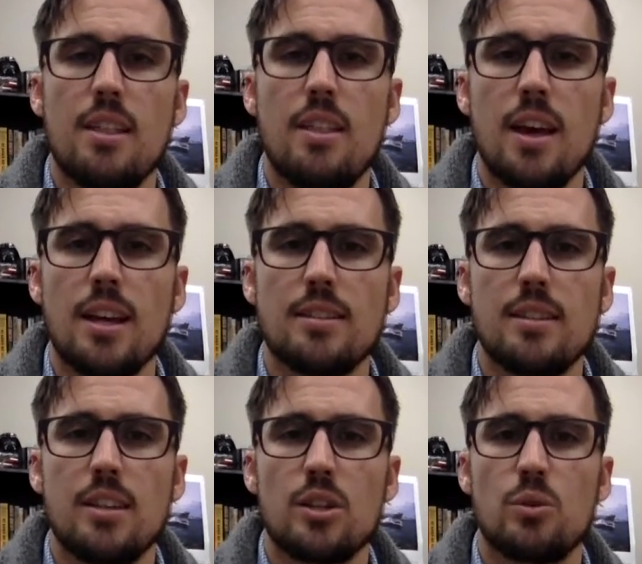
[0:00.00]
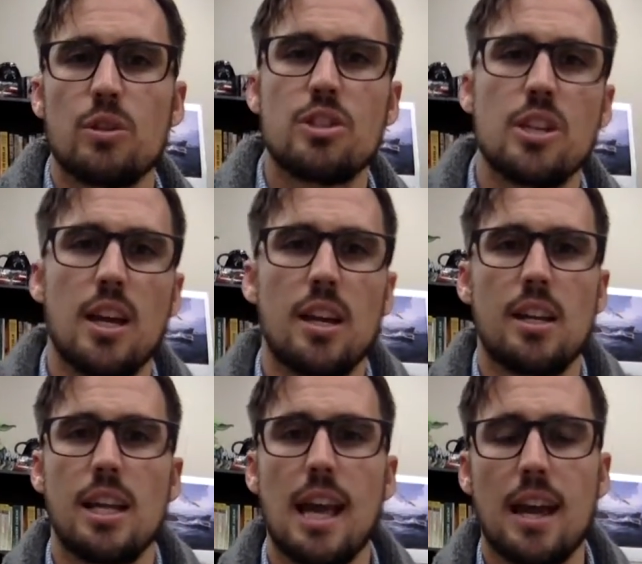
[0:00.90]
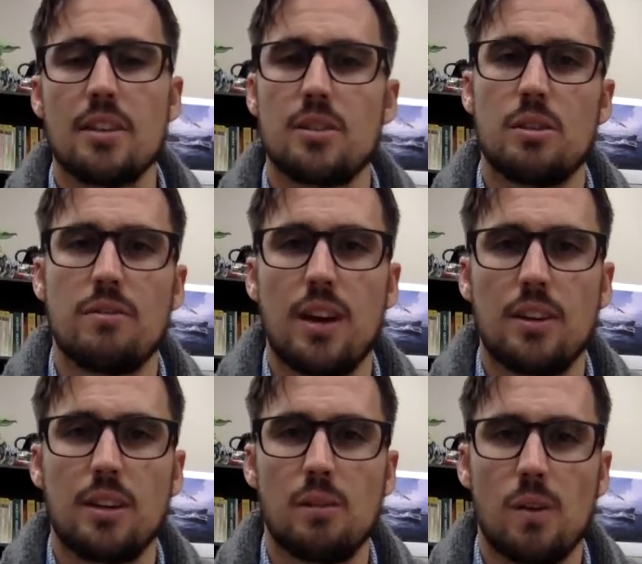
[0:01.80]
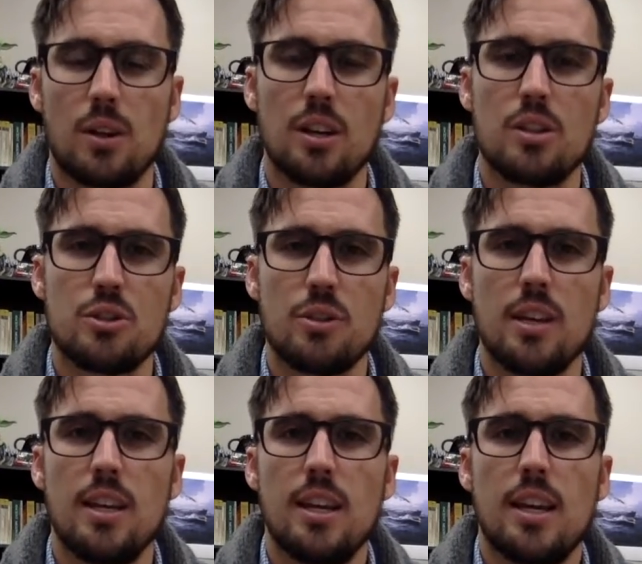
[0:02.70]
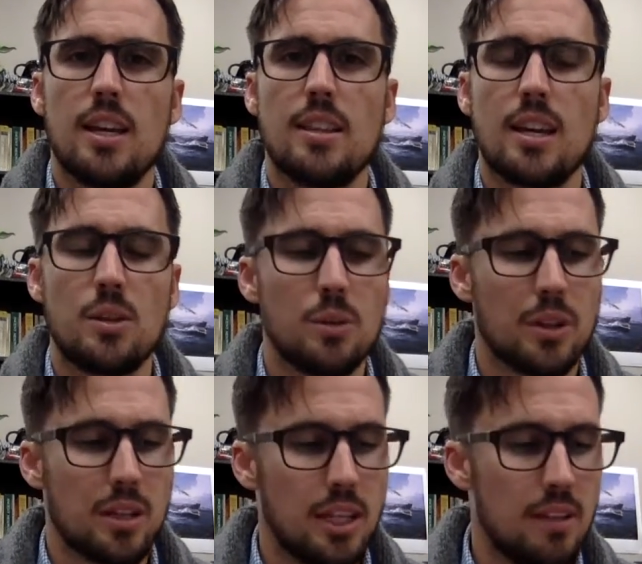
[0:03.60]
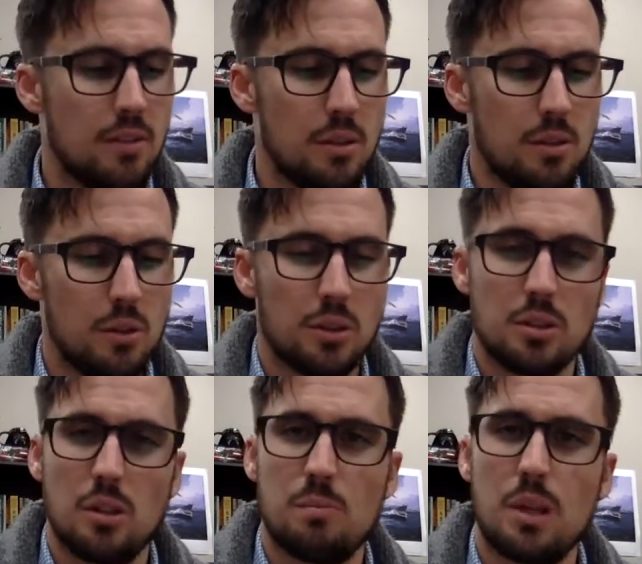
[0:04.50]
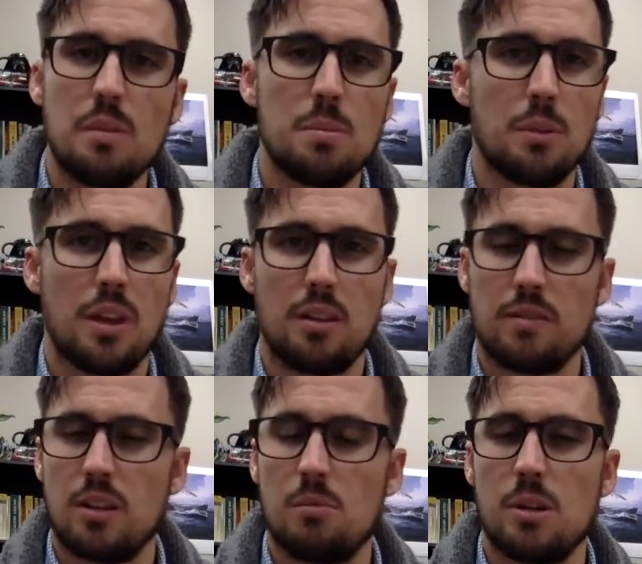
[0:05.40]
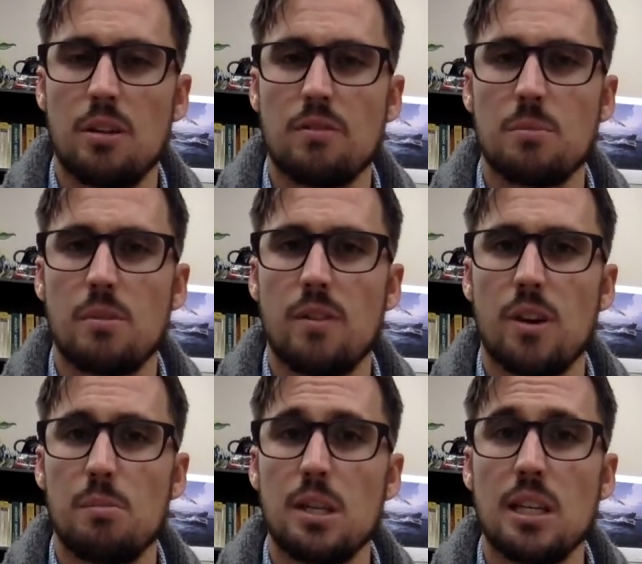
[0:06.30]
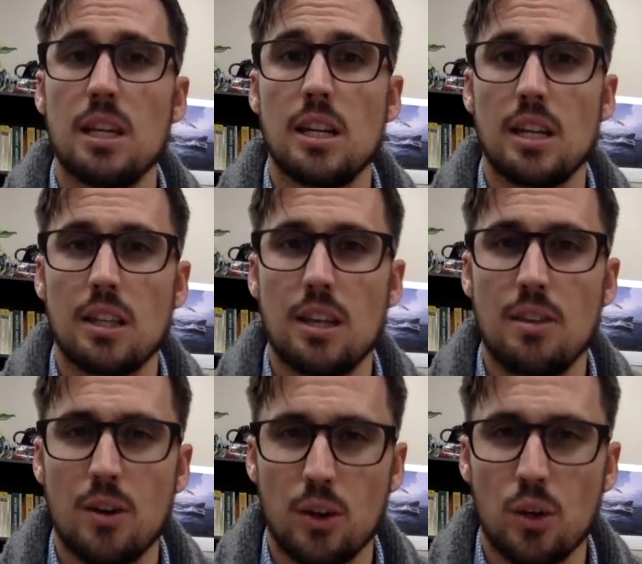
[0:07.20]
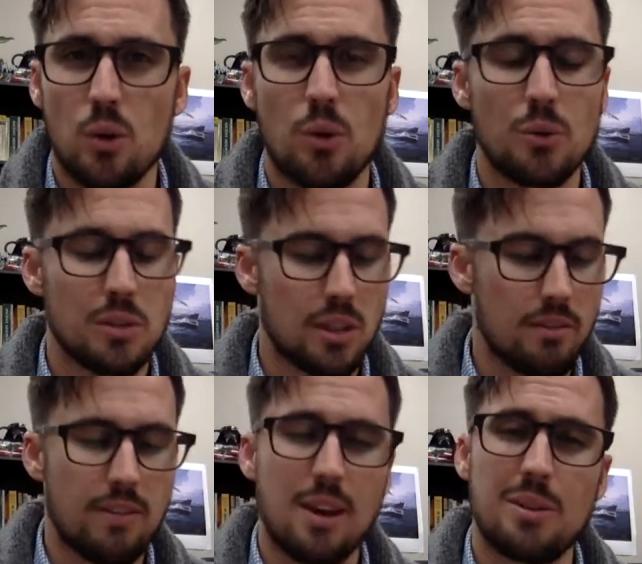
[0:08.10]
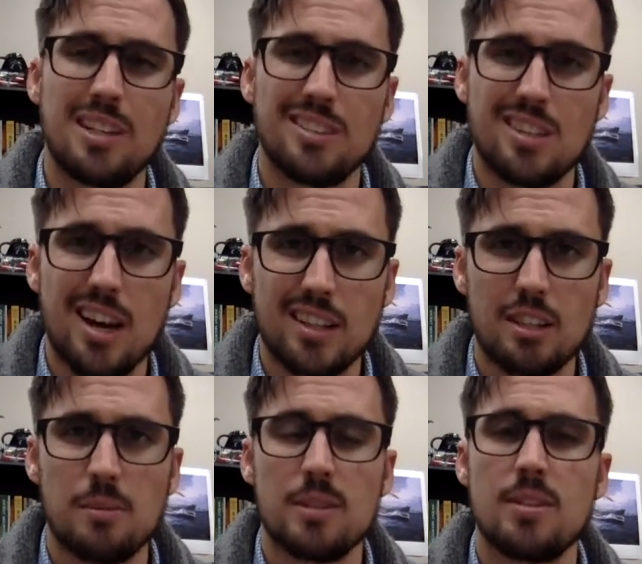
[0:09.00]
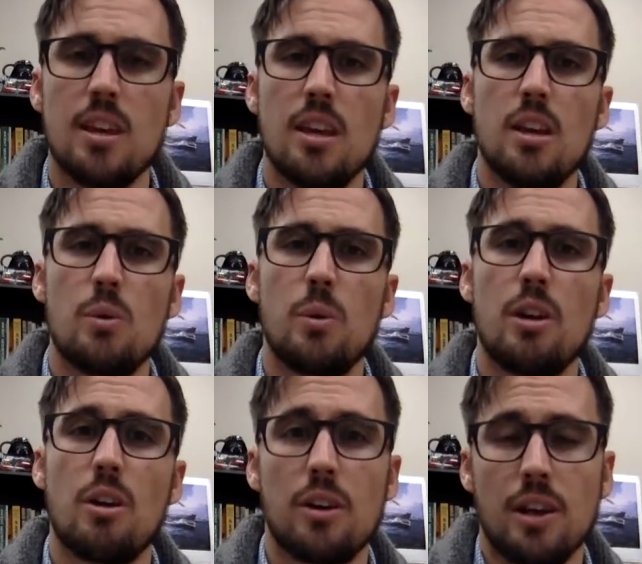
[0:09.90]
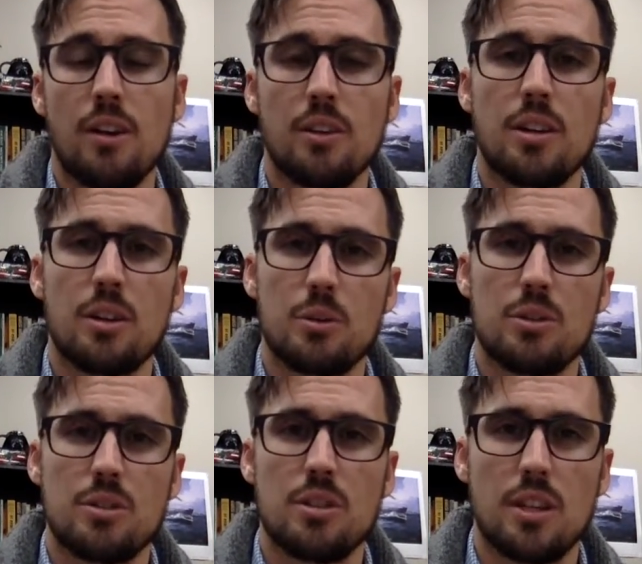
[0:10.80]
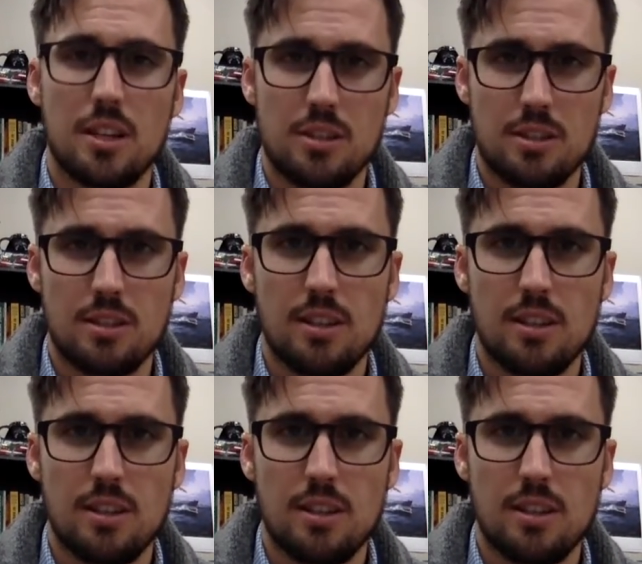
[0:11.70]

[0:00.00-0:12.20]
that Christianity has on the founding of our country, and that you look to the people that have come here from the very beginning and their goals and the founding documents. We are inherently a Christian nation